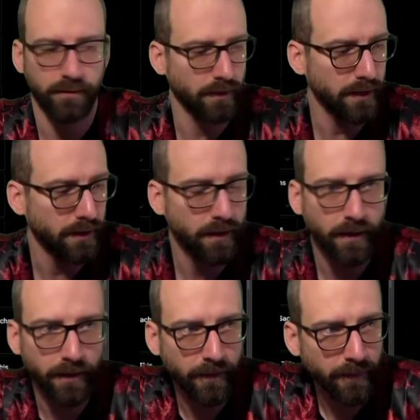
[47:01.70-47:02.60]
right?
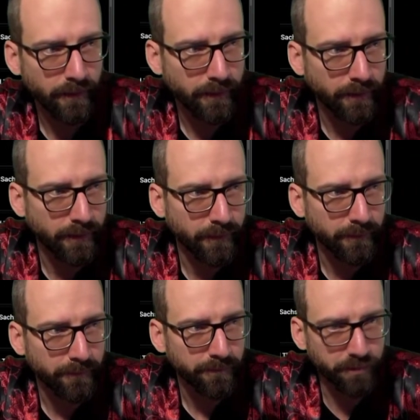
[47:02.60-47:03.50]

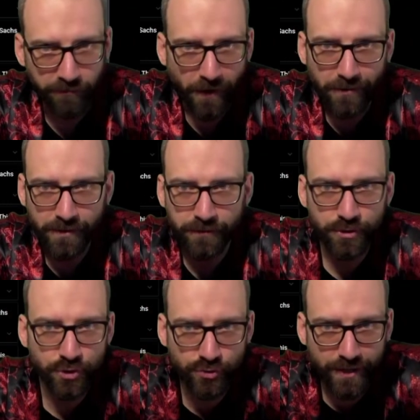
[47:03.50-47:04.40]
But if I was on the
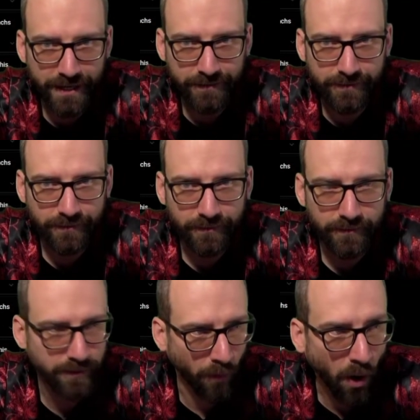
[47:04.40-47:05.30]
street
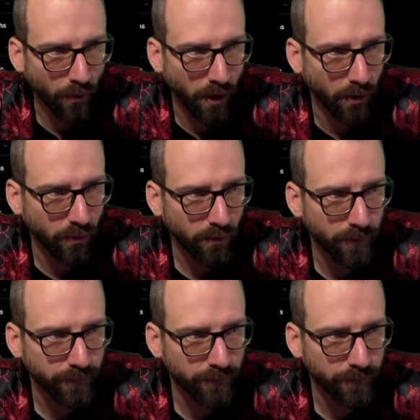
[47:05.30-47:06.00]
tomorrow,